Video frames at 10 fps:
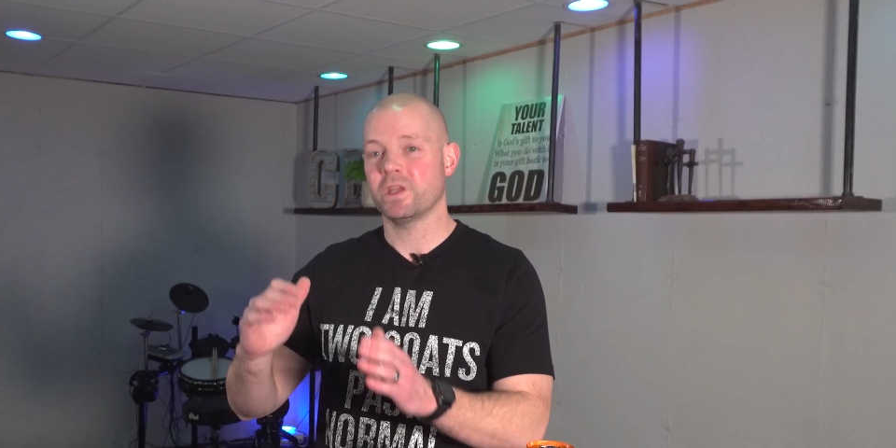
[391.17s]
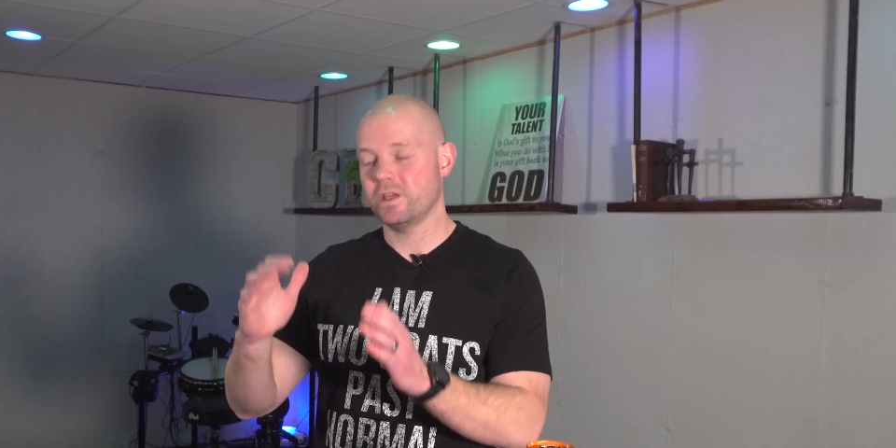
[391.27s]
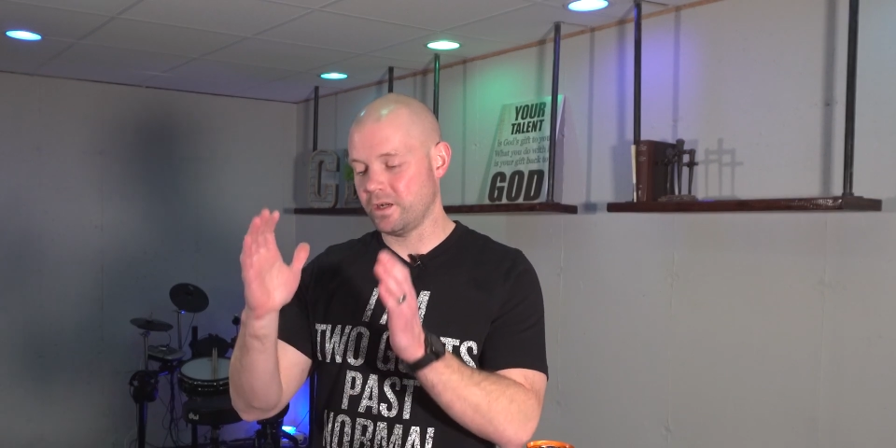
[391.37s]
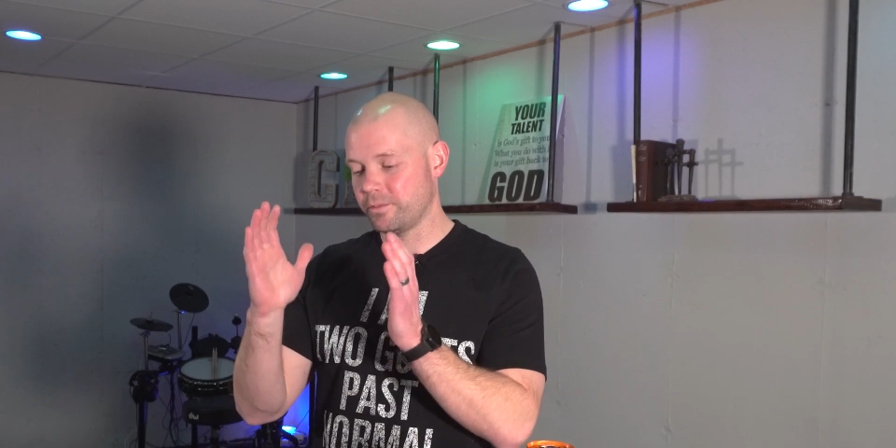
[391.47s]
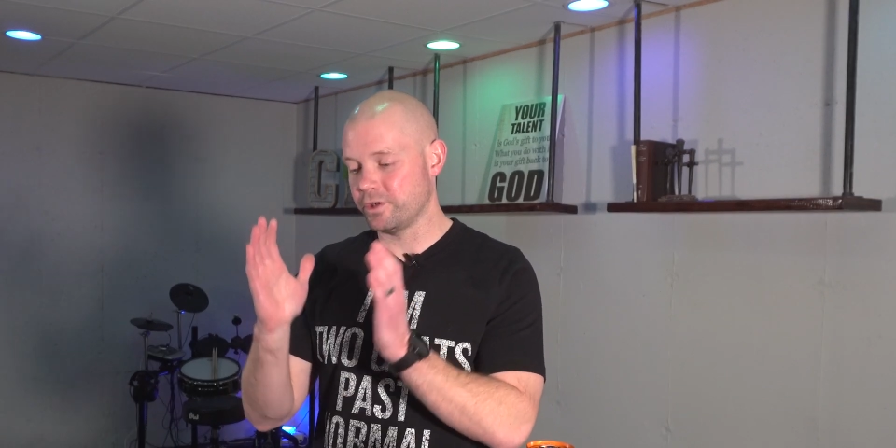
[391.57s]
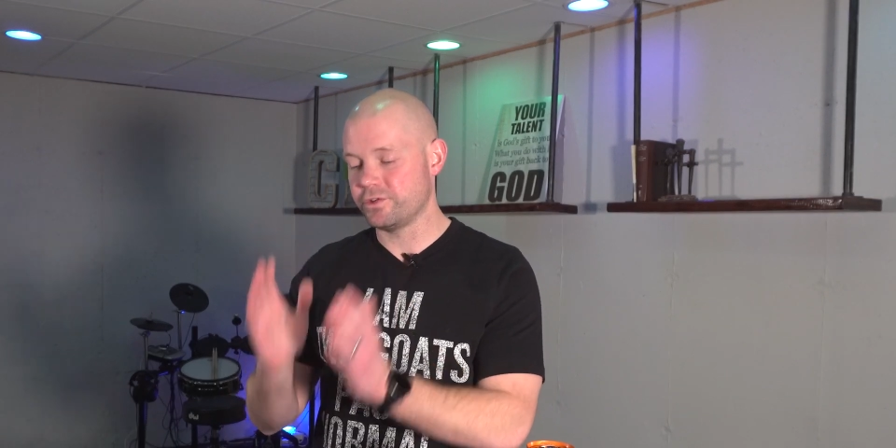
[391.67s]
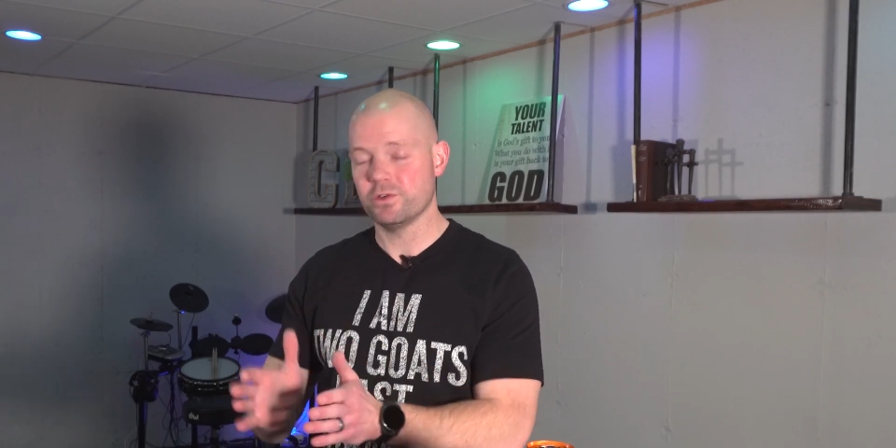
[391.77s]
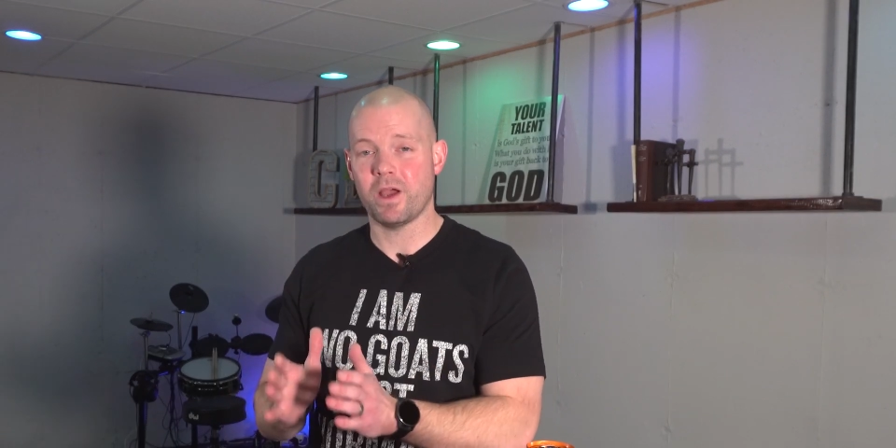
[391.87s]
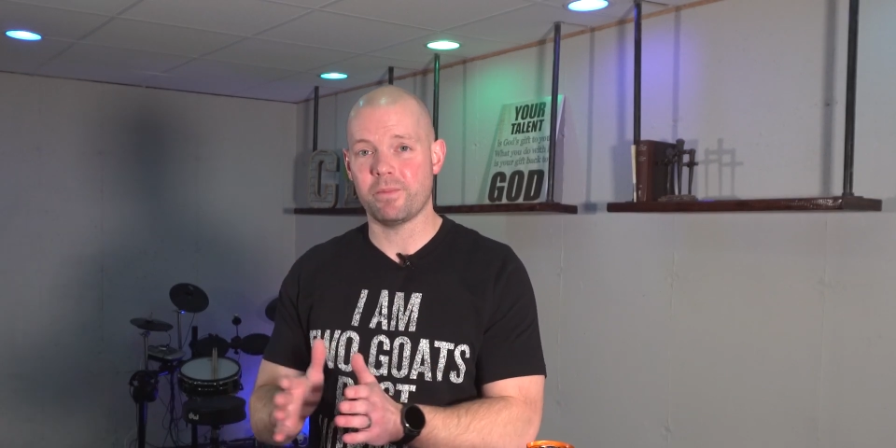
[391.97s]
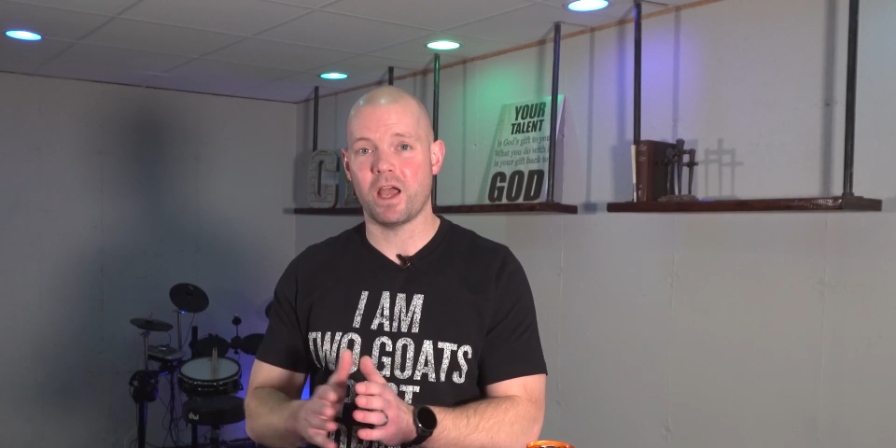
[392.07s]
and I'm gonna do
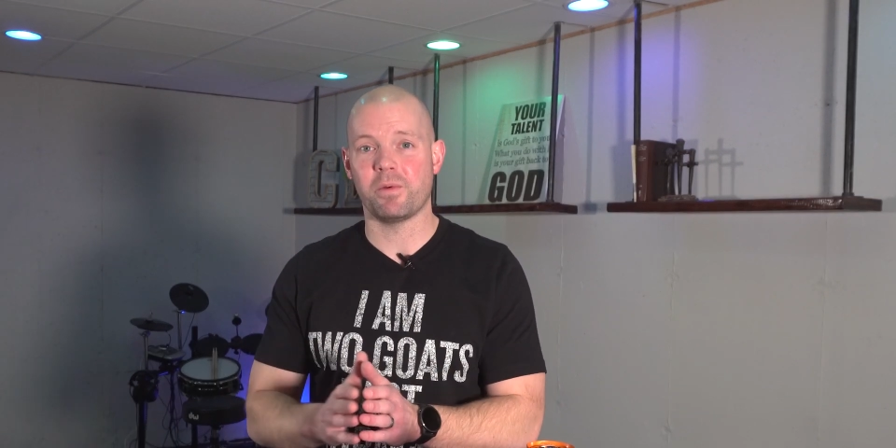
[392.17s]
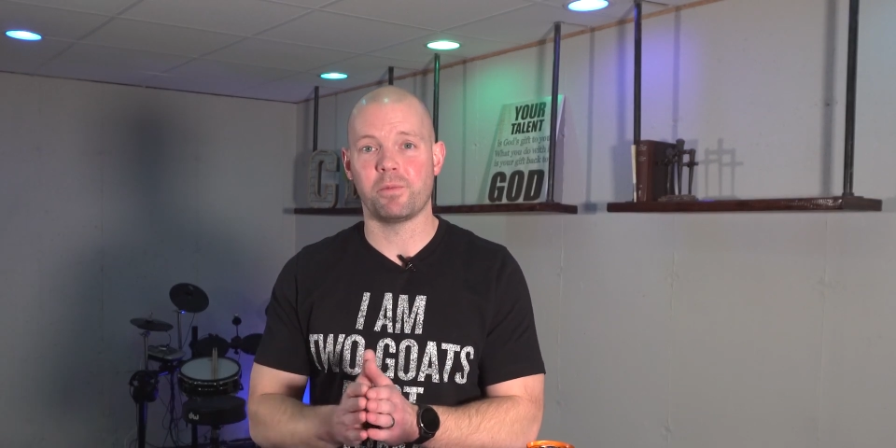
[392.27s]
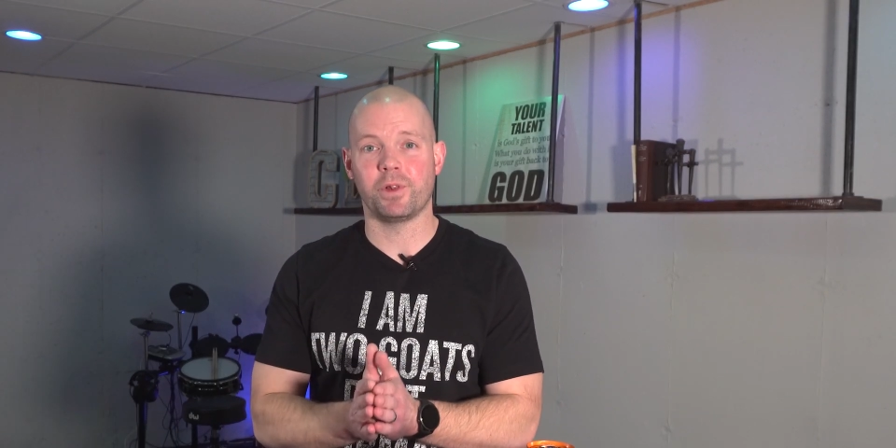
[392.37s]
my Bible